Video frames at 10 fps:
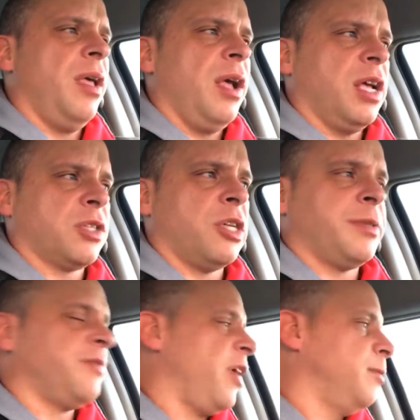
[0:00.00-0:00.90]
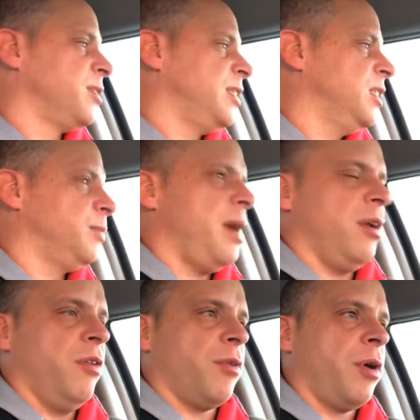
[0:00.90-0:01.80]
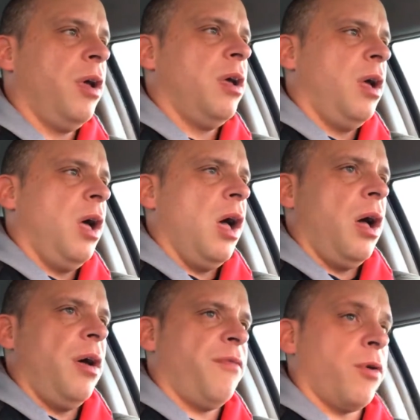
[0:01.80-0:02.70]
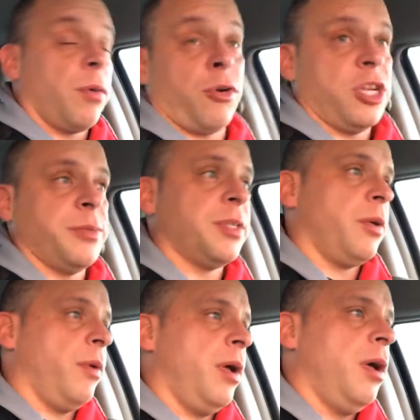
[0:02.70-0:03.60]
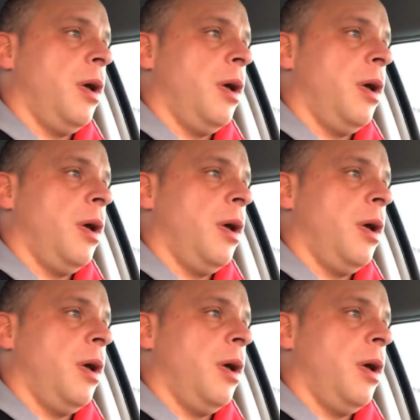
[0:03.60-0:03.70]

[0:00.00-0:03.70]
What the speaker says: because Christmas inflatable season's about over for Christmas anyway.